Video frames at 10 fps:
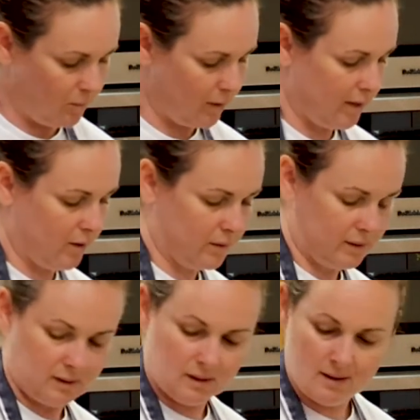but I
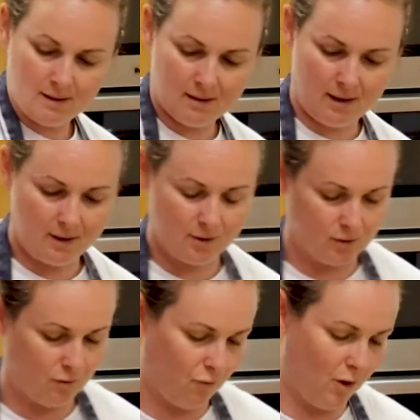always like
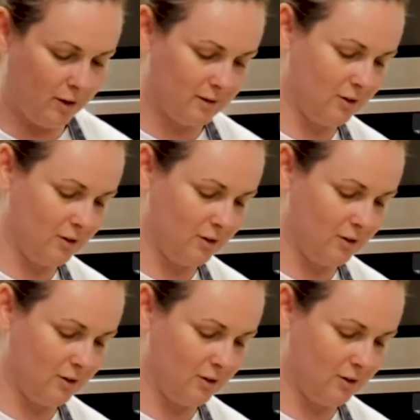using a fork